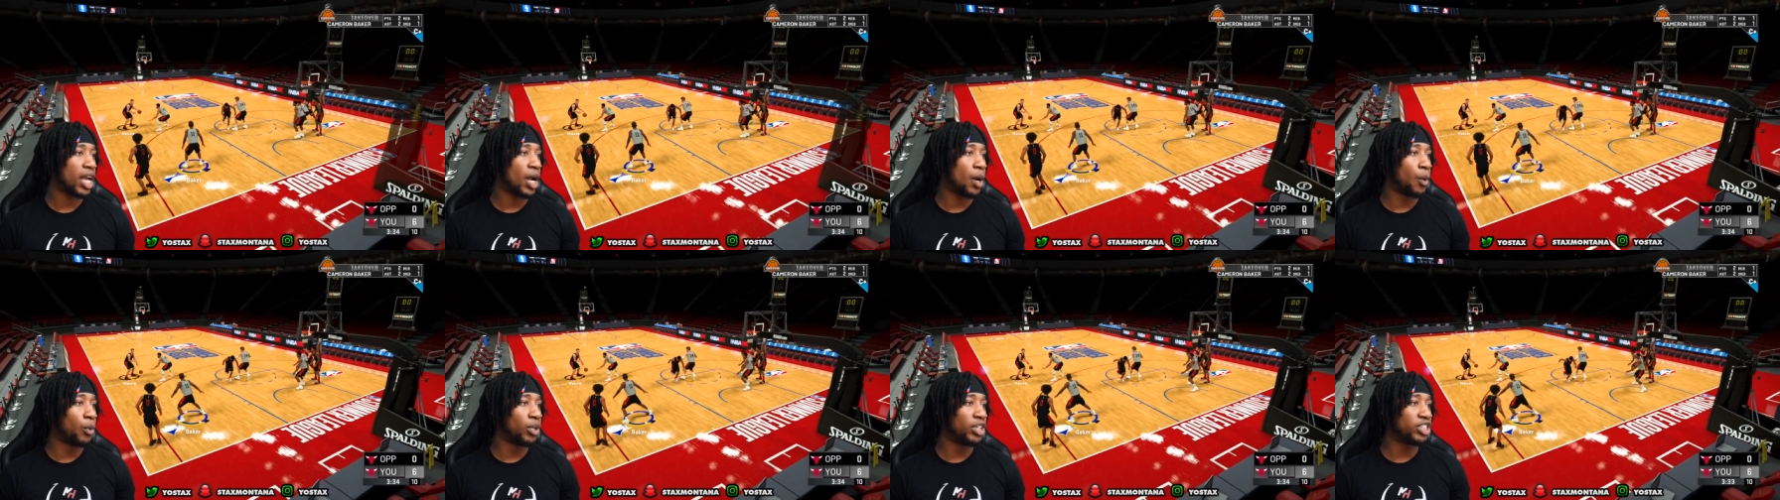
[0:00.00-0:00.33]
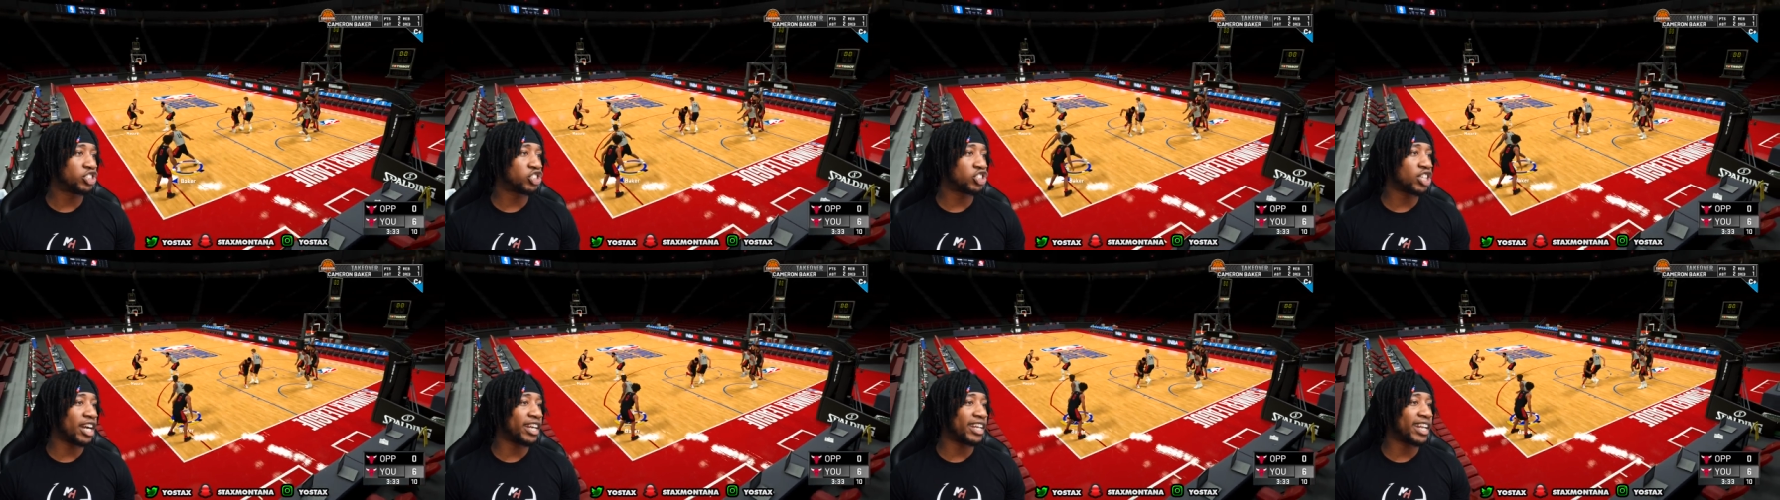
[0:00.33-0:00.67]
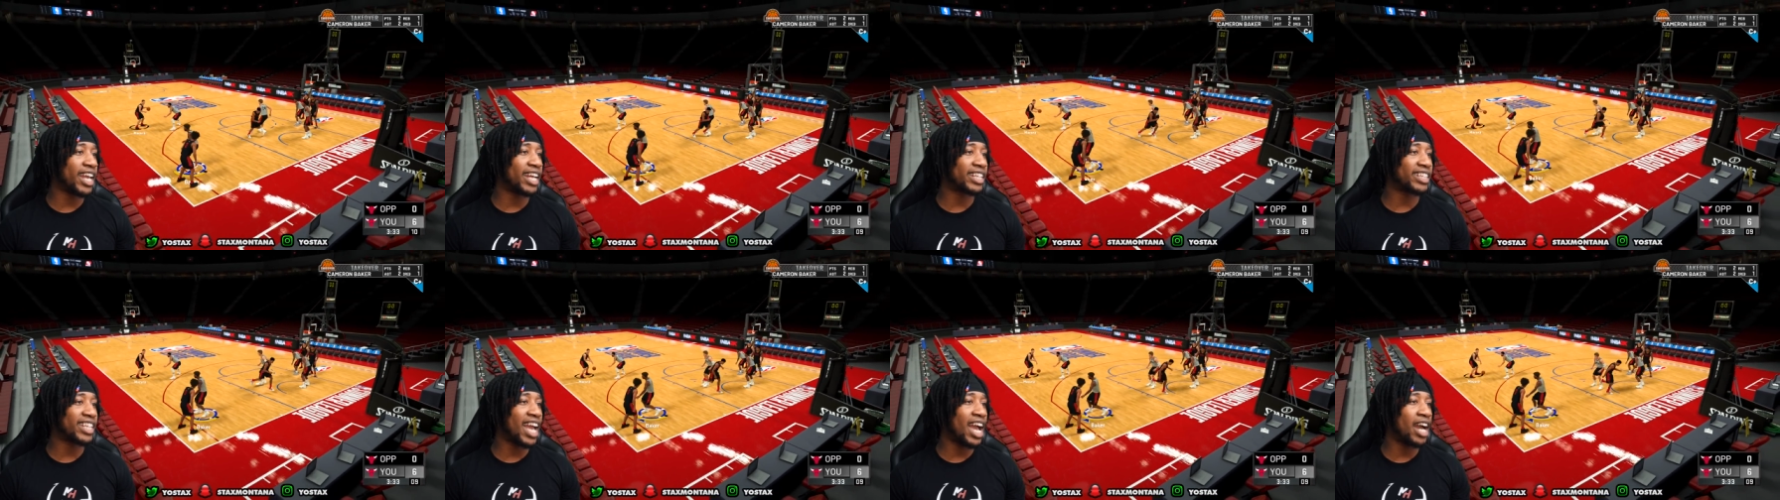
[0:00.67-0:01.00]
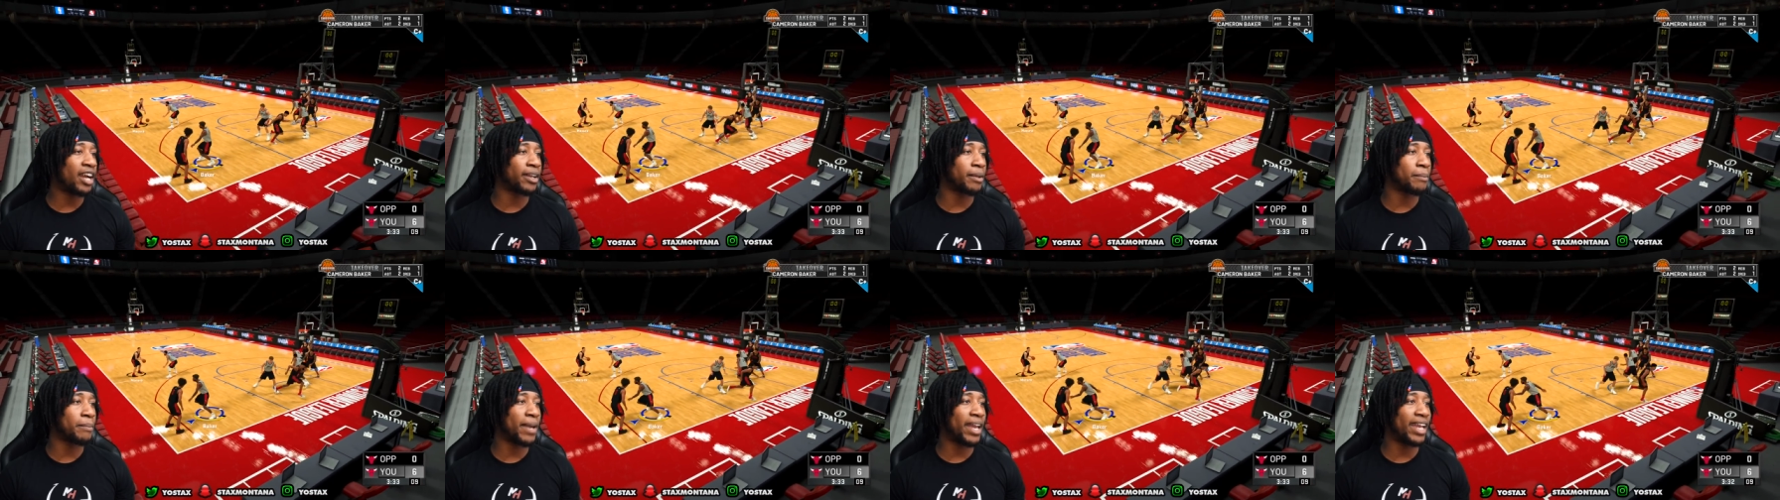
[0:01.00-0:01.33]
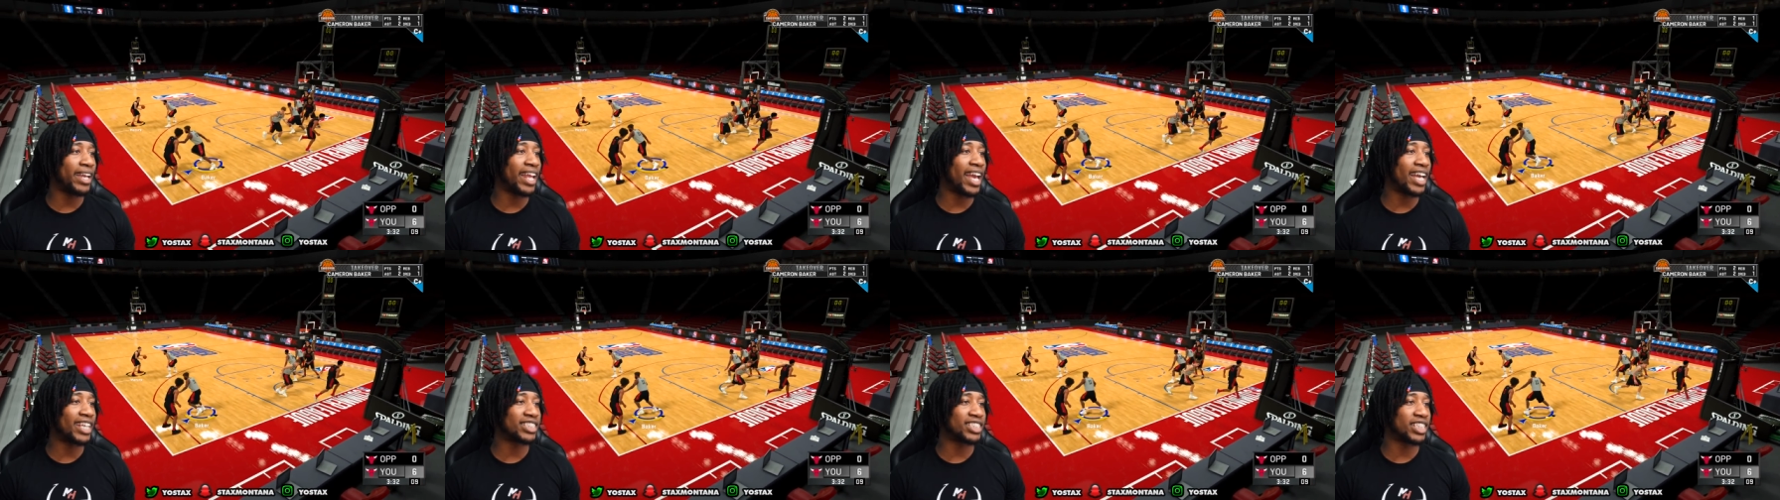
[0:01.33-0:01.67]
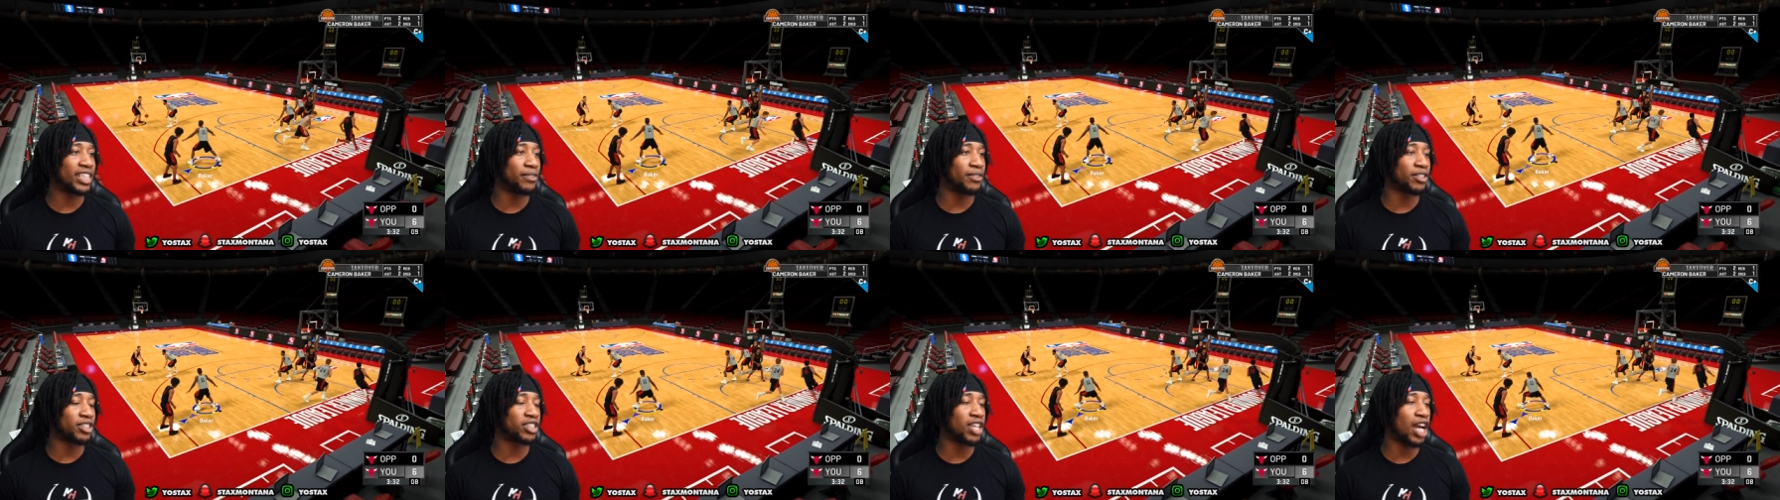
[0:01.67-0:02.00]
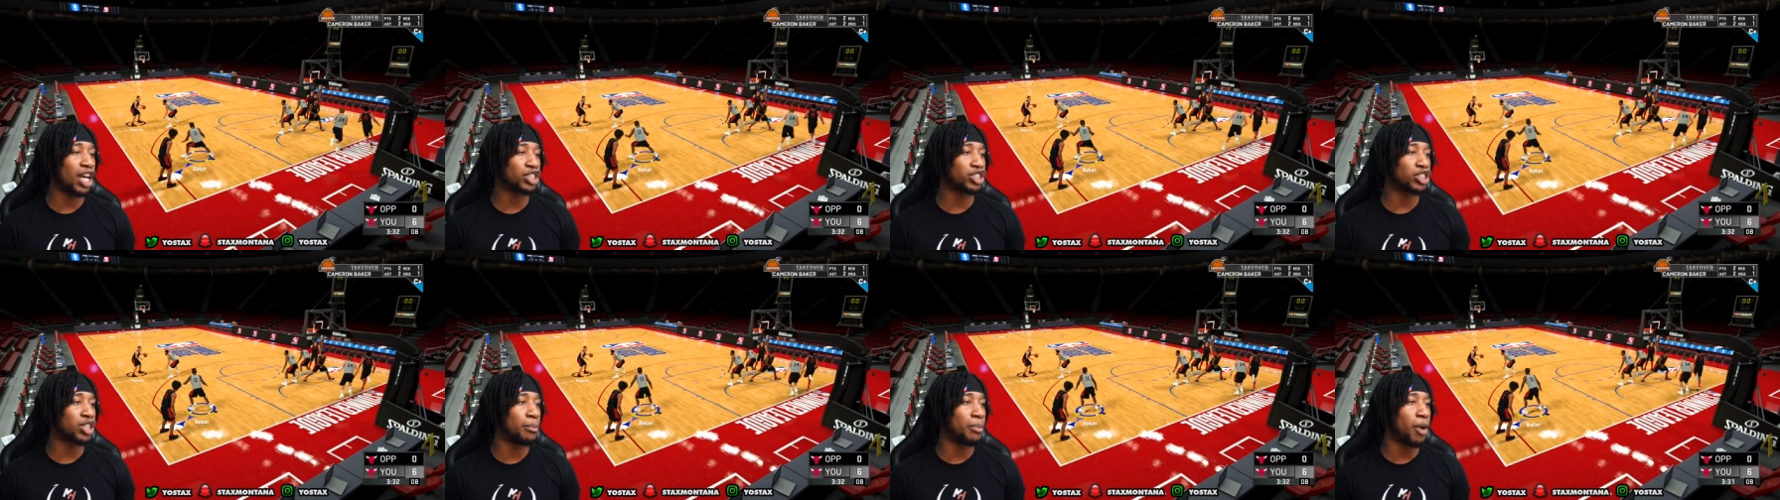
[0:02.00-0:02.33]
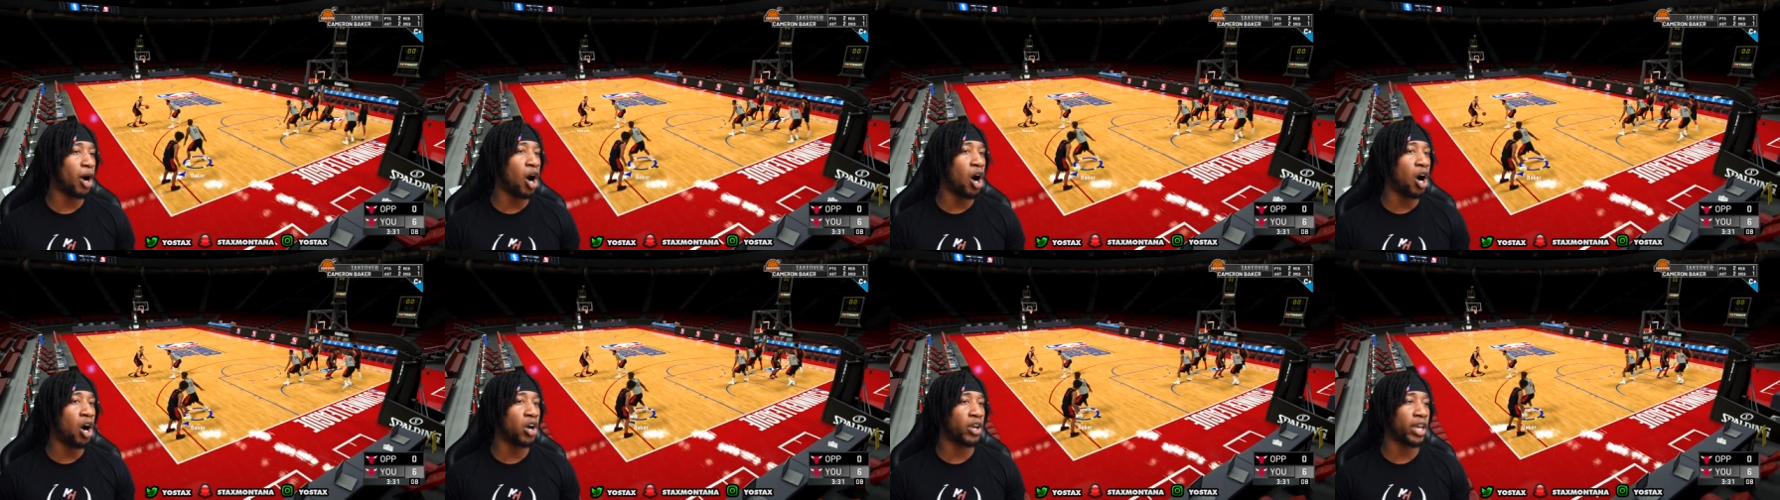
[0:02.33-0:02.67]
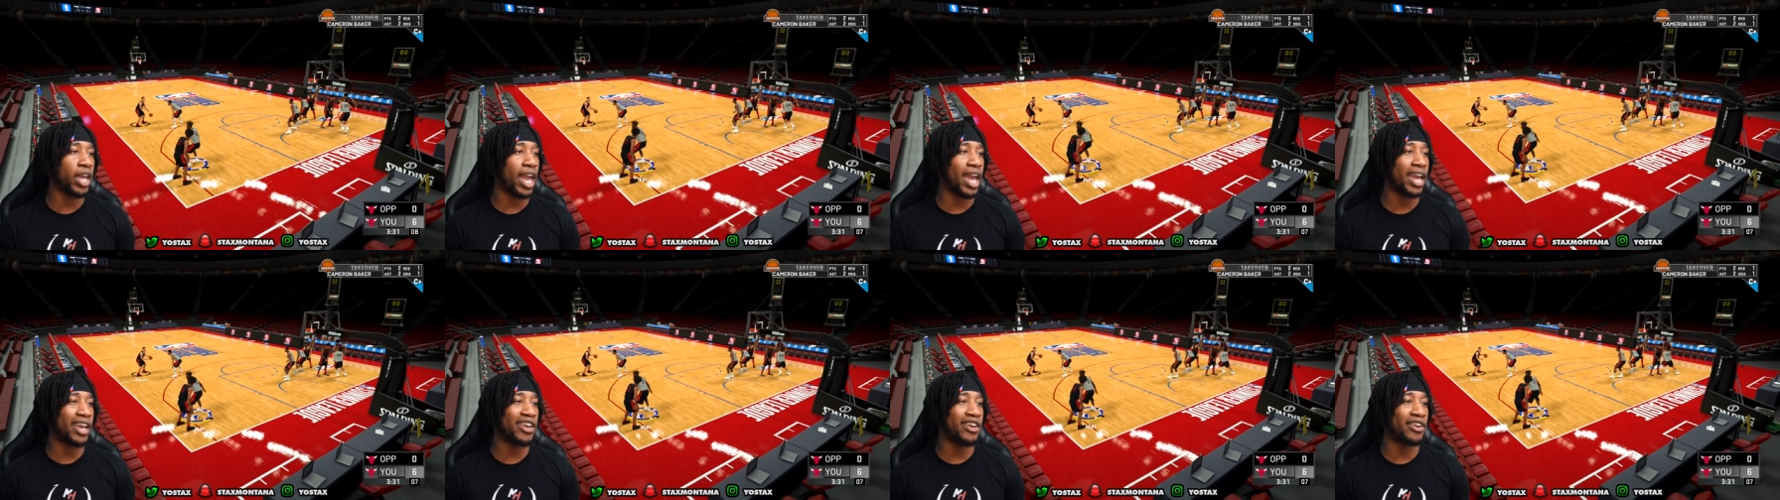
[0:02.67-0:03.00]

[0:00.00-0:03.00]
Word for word: We shutting that down. The man hasn't even touched the ball yet.